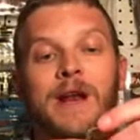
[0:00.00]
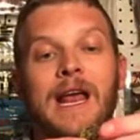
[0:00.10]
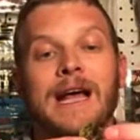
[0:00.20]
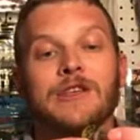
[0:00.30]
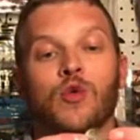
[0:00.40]
but
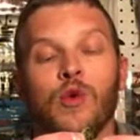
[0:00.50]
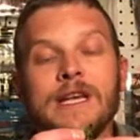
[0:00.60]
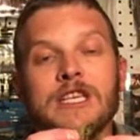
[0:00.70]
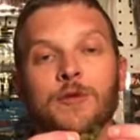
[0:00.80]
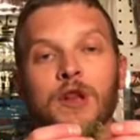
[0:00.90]
it has a
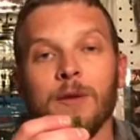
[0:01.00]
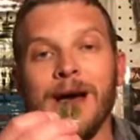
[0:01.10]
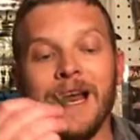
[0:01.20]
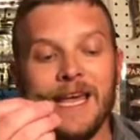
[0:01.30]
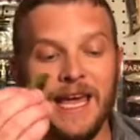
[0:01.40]
reasonable
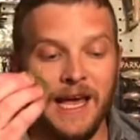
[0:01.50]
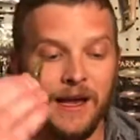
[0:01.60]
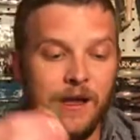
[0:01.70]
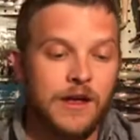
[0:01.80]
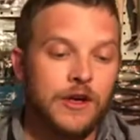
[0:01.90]
amount of
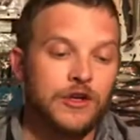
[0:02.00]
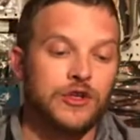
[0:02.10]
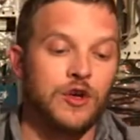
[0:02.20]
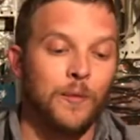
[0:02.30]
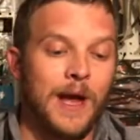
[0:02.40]
kick.
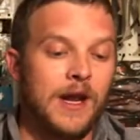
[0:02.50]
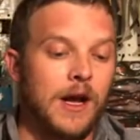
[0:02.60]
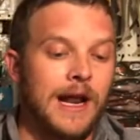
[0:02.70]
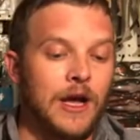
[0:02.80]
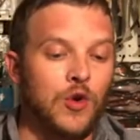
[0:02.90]
So depending
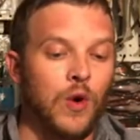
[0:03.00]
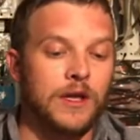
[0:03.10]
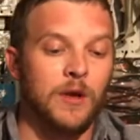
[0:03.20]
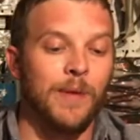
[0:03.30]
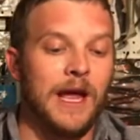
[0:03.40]
on how you
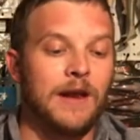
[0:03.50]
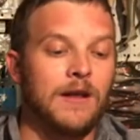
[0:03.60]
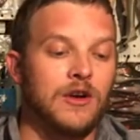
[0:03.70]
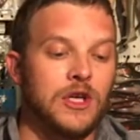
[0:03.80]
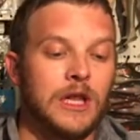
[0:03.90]
work the
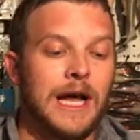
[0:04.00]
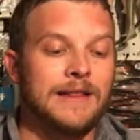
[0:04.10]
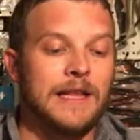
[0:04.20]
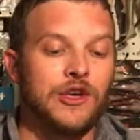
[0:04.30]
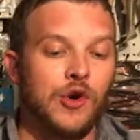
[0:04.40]
bait, there's a
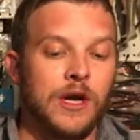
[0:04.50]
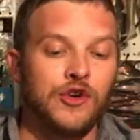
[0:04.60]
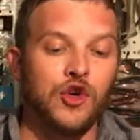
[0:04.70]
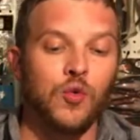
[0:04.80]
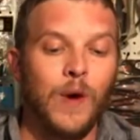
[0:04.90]
lot that you can
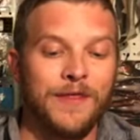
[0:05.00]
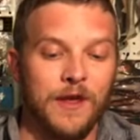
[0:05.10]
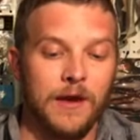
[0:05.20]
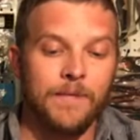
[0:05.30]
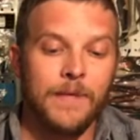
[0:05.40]
do with
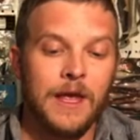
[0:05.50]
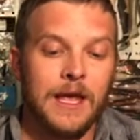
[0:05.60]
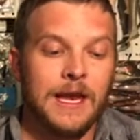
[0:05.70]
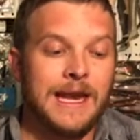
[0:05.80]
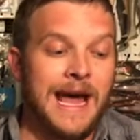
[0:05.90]
it.
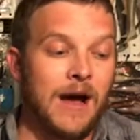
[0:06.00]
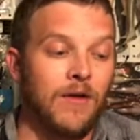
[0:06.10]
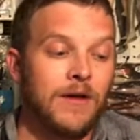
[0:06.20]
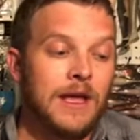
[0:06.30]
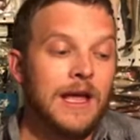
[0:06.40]
Now,
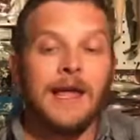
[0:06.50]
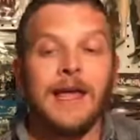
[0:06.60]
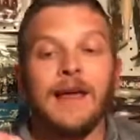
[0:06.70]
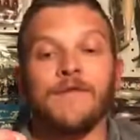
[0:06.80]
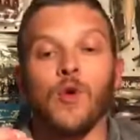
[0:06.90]

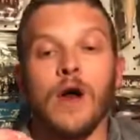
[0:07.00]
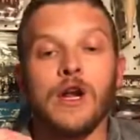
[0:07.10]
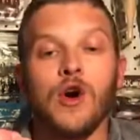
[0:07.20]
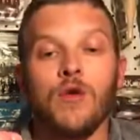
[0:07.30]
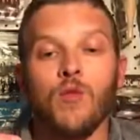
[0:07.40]
if you want to
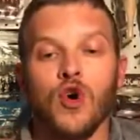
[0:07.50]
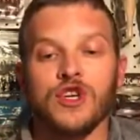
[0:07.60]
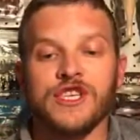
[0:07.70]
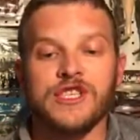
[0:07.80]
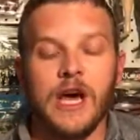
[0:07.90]
go more
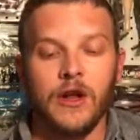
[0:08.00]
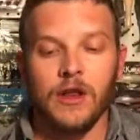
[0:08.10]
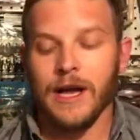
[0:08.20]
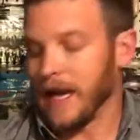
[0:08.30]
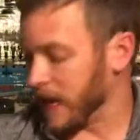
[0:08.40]

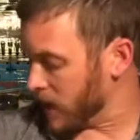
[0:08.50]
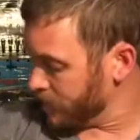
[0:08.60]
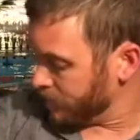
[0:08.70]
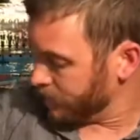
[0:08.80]
subtle again,